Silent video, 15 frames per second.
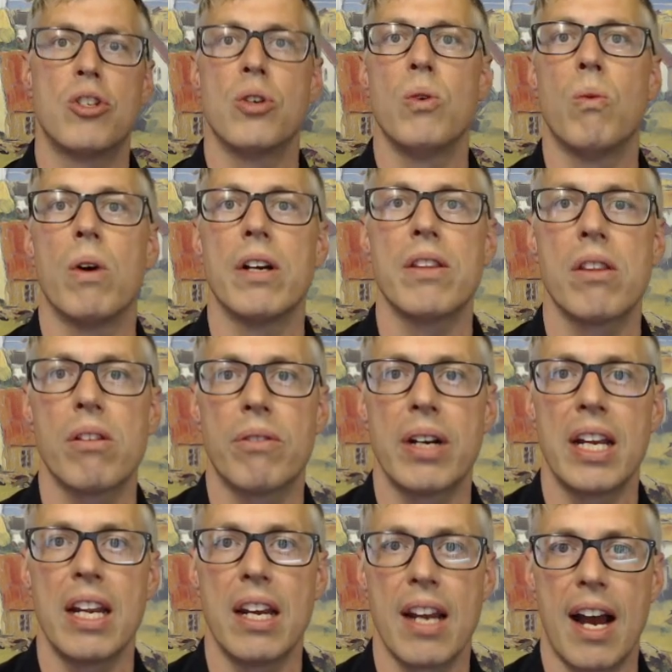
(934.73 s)

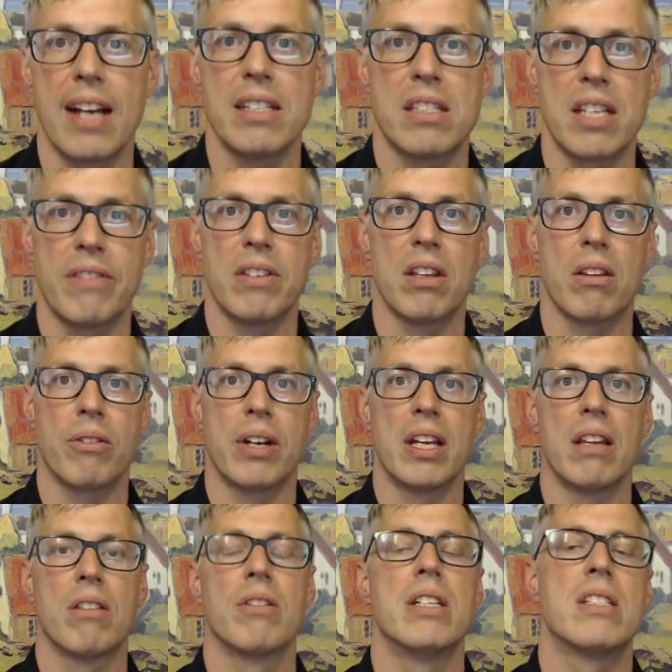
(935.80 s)

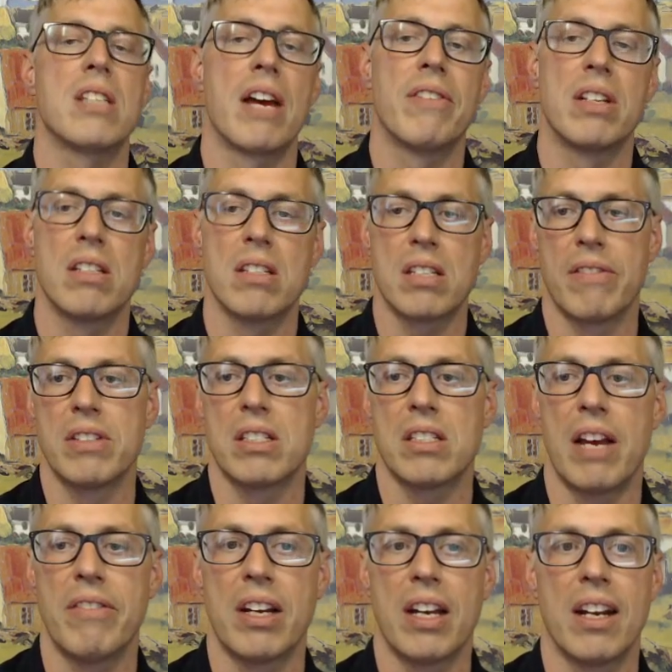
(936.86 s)

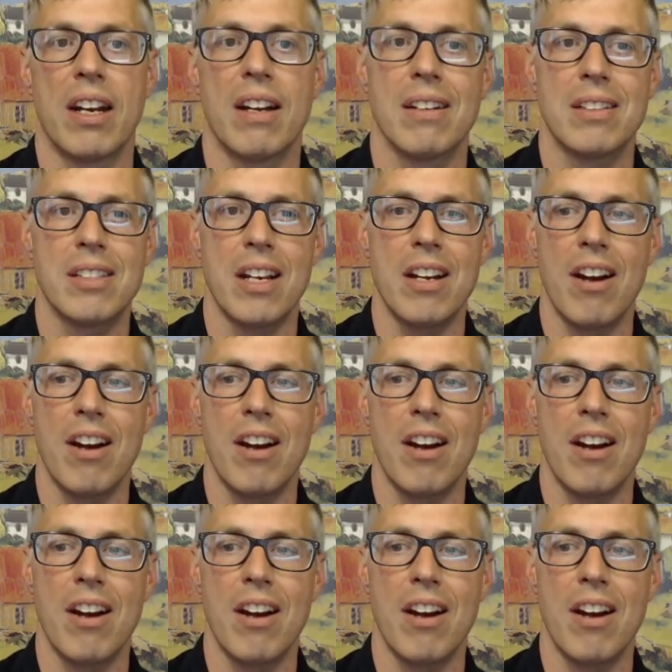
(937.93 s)
213-973-3777, and let's get your